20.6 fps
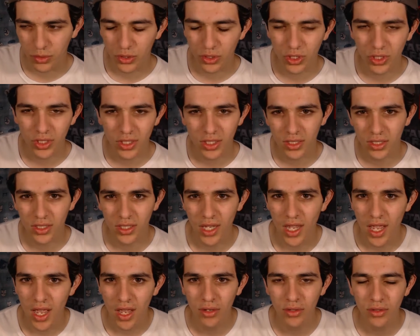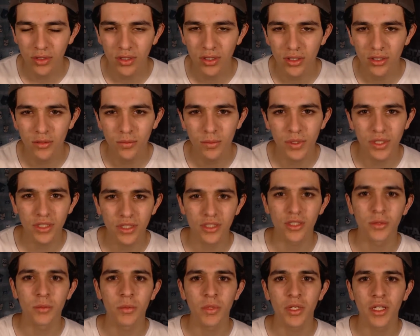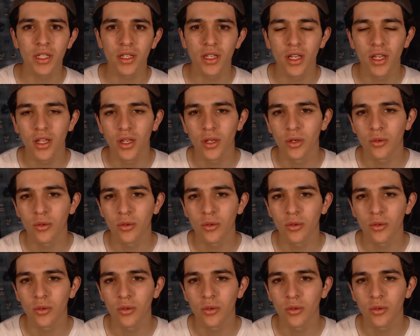took it down a little bit to me